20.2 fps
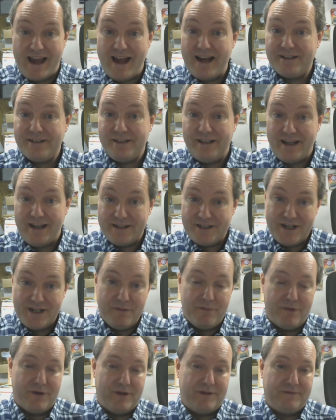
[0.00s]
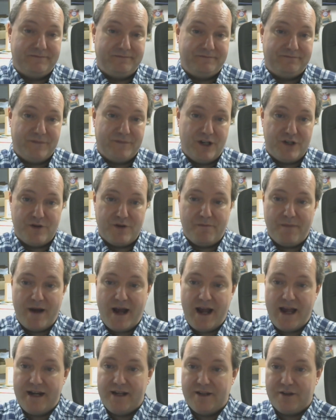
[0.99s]
actually a lot cheaper because you're
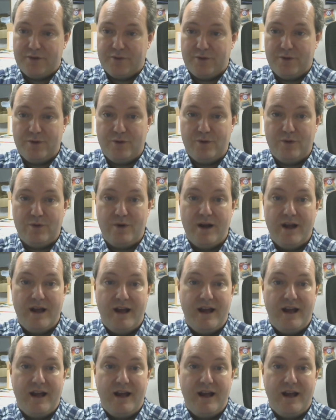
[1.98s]
buying it through